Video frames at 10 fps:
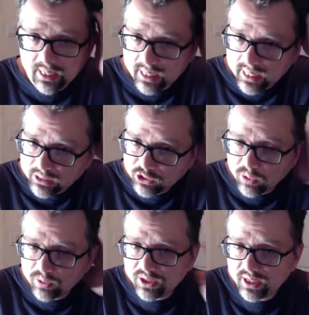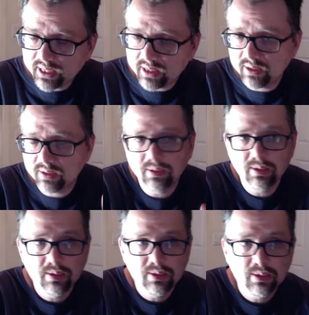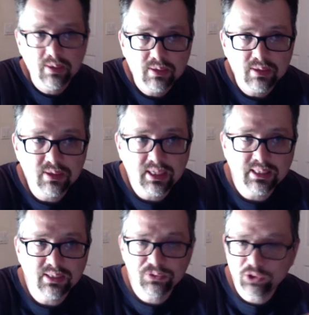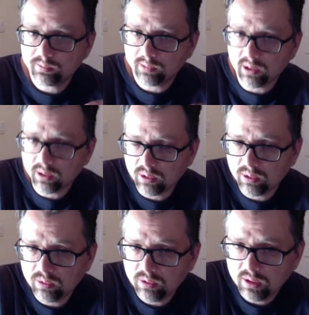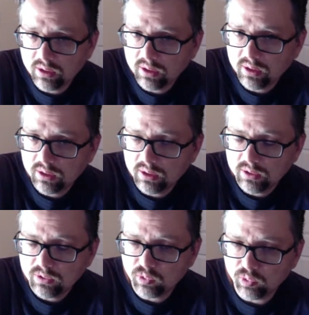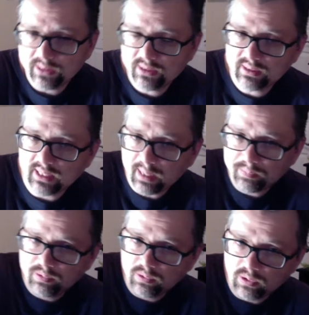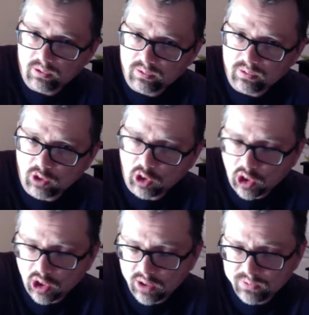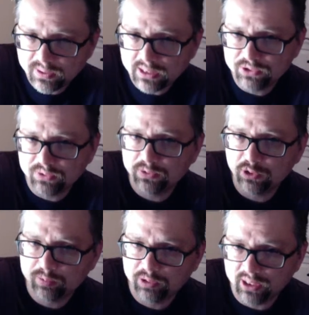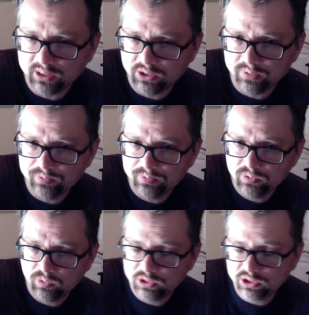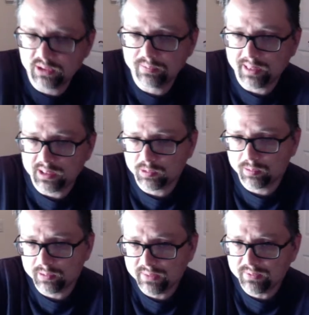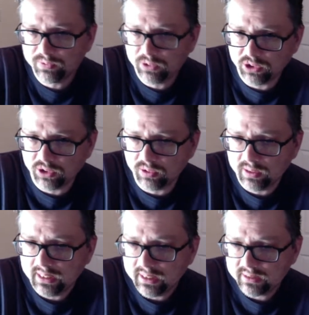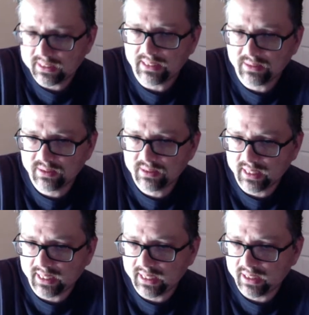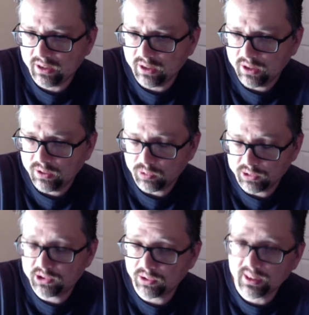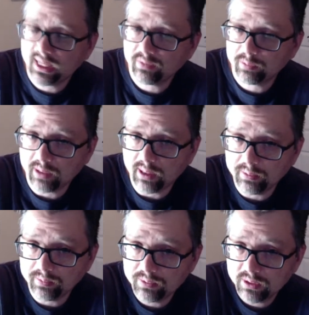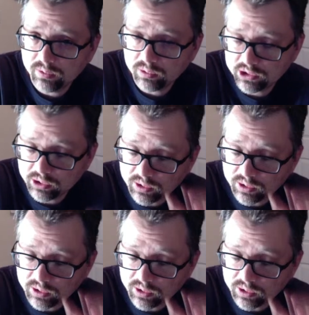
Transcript: I don't think that if tomorrow we stop all fossil fuel production, which is impossible, even if we do, scientists say we're still going to have a problem. We're still